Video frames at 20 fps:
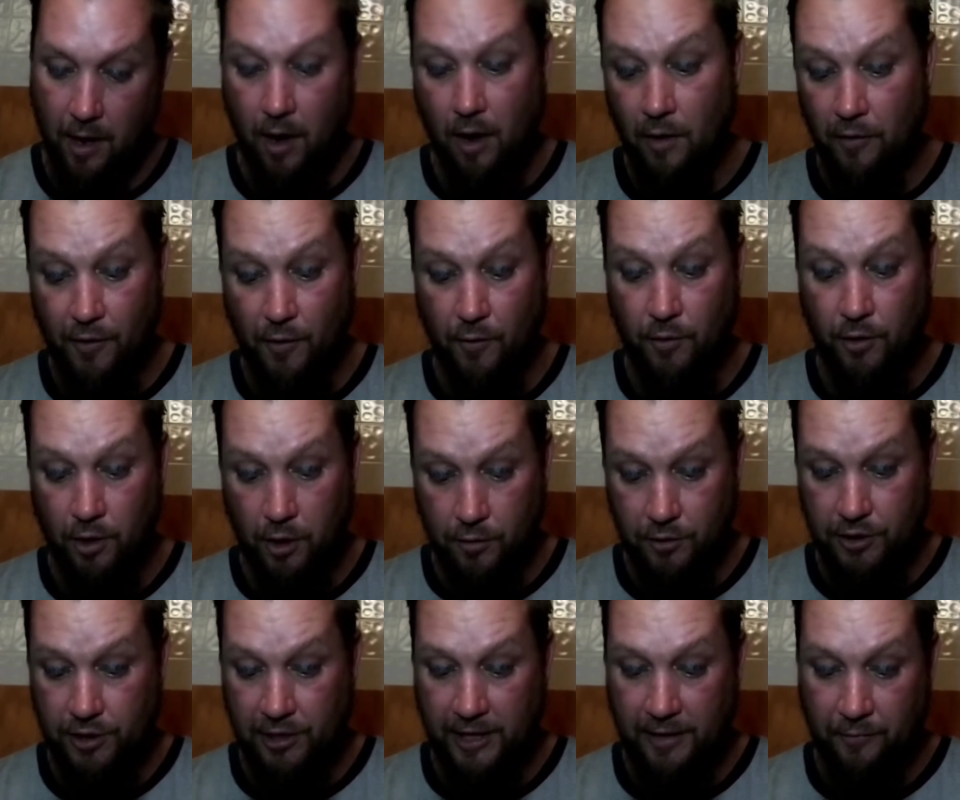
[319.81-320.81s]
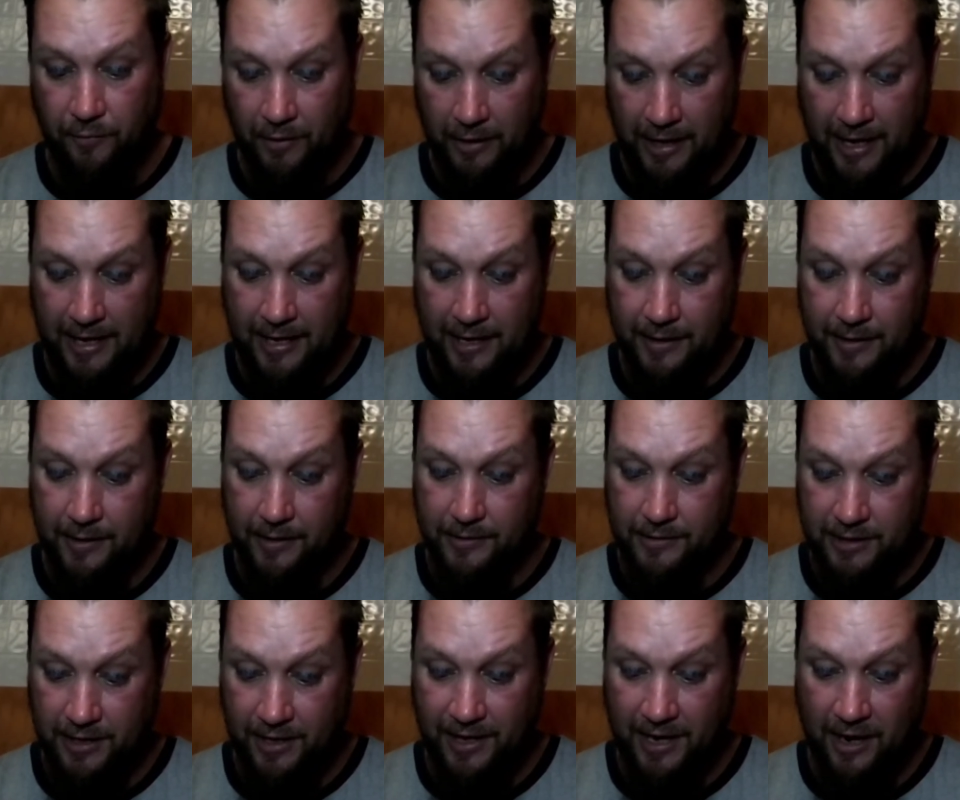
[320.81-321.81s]
although closely related
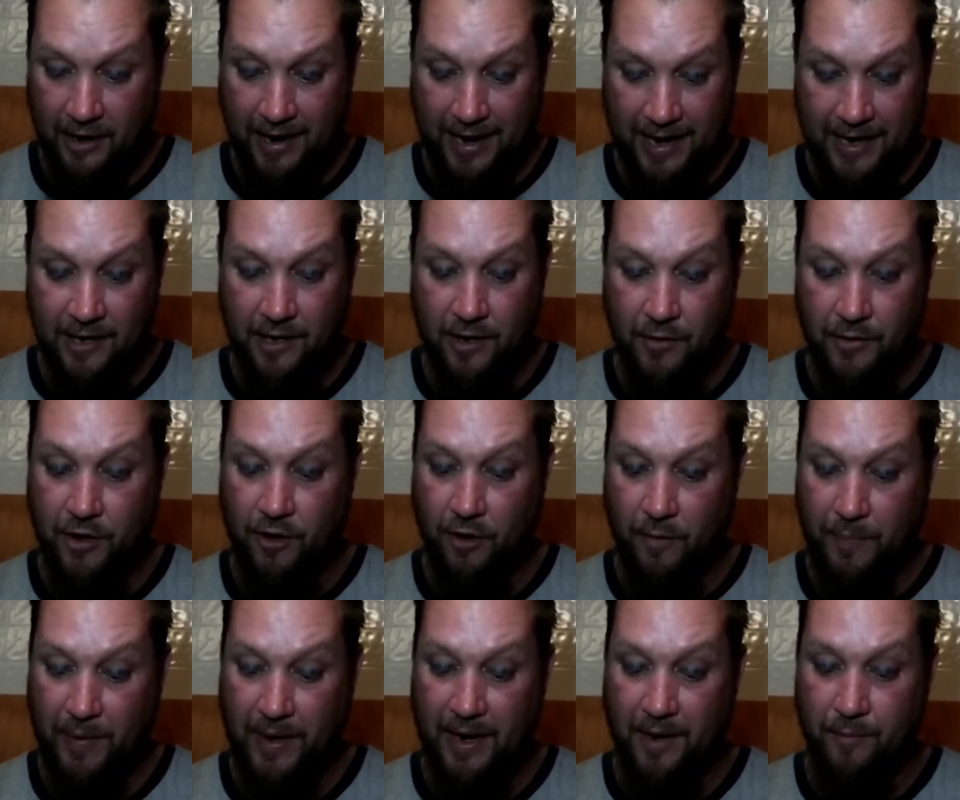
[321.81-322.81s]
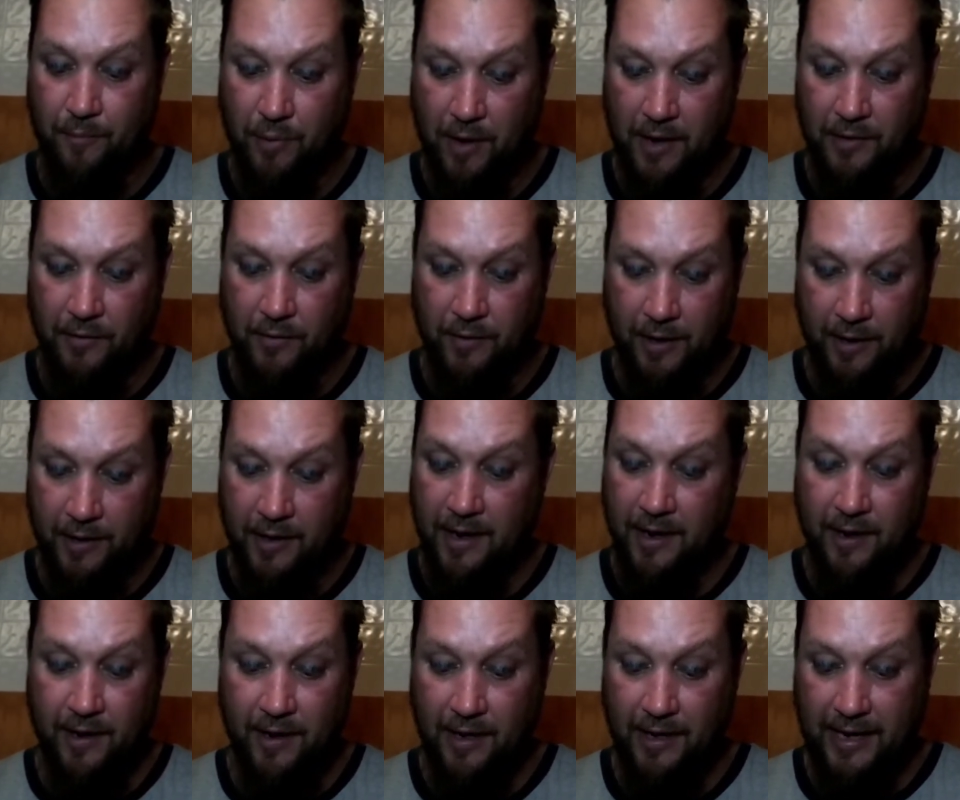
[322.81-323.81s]
to their Indo European brethren,
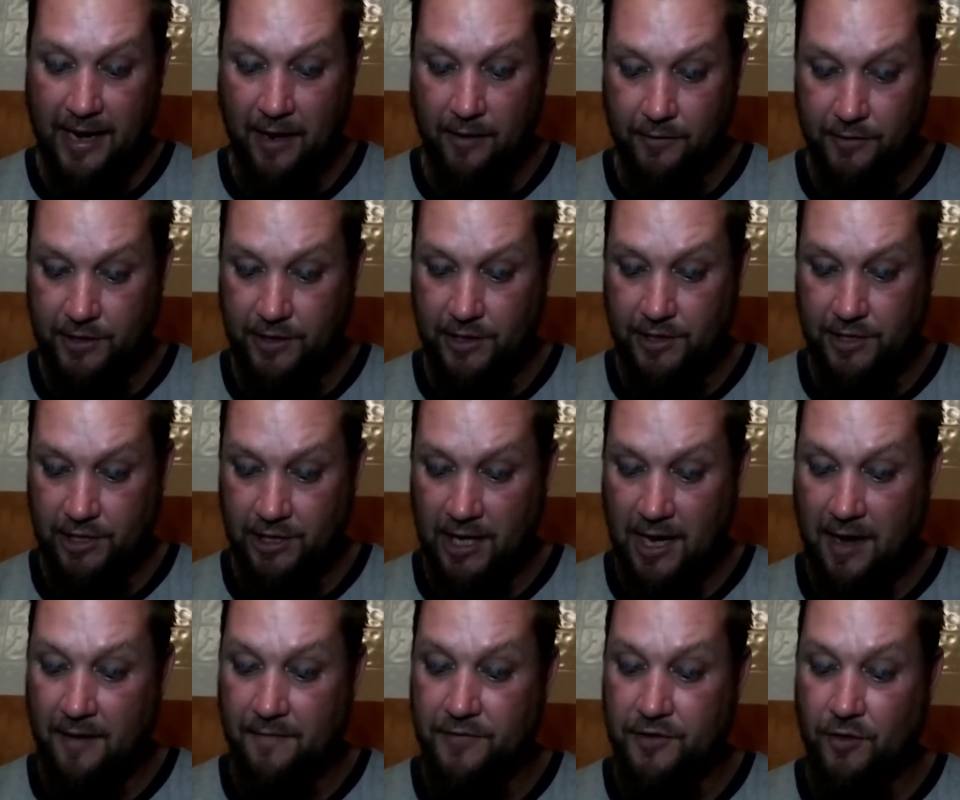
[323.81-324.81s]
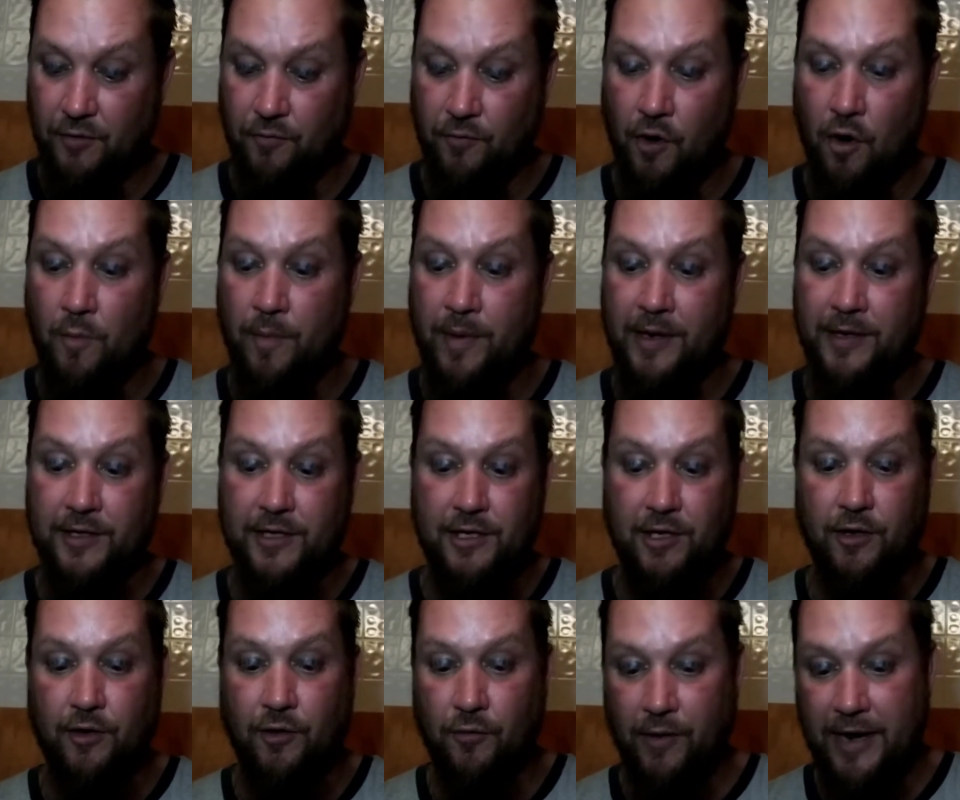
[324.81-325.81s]
Celts, Slavs,
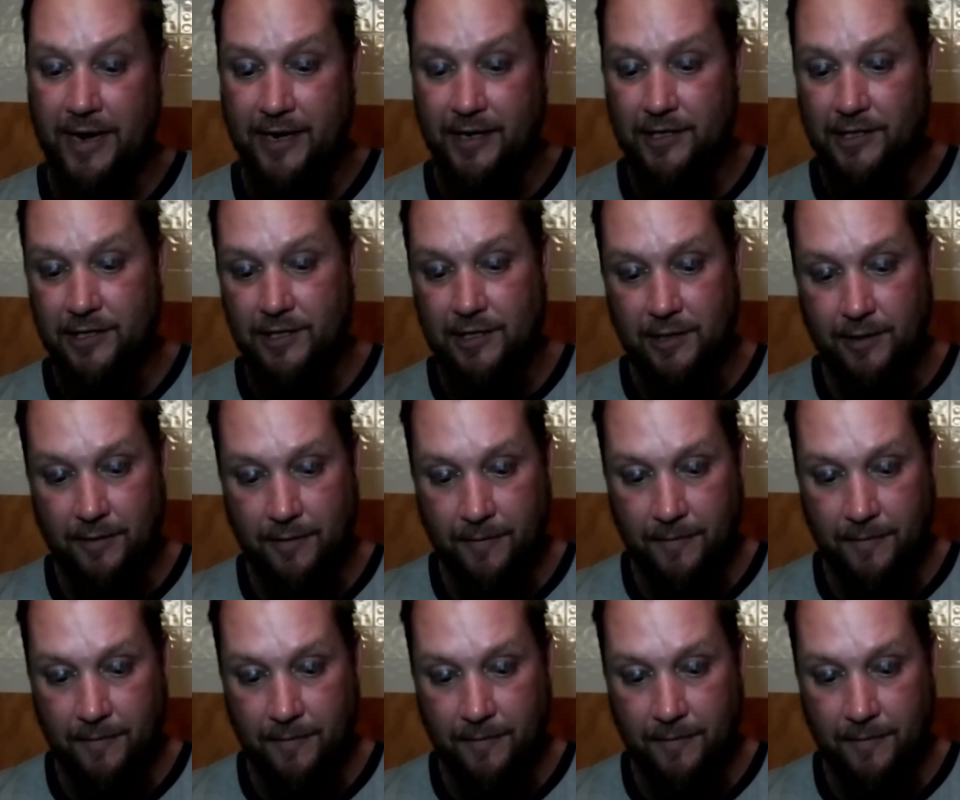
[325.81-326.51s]
Romans, Greeks,